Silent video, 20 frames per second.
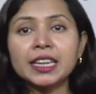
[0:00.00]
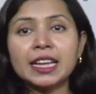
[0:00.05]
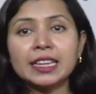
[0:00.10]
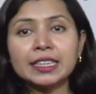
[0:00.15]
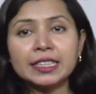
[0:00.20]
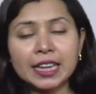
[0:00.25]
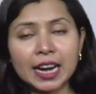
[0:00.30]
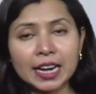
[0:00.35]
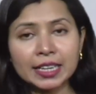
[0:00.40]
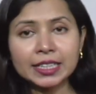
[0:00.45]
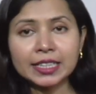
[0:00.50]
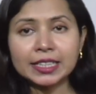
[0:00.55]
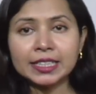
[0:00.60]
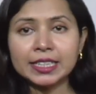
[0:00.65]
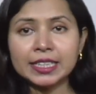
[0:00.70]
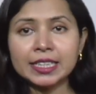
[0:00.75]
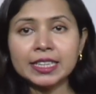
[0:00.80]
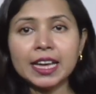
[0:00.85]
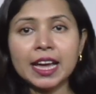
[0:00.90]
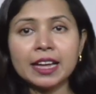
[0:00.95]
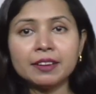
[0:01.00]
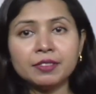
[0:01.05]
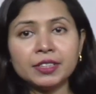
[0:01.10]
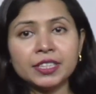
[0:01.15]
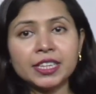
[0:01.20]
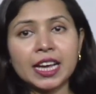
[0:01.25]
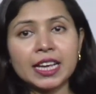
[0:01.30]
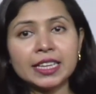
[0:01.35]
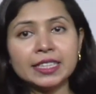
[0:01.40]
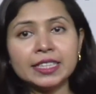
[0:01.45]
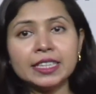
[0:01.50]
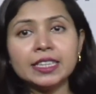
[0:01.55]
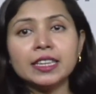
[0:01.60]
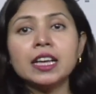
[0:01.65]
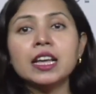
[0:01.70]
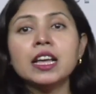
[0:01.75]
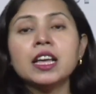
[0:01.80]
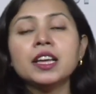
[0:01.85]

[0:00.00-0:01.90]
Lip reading: and targeting, advertising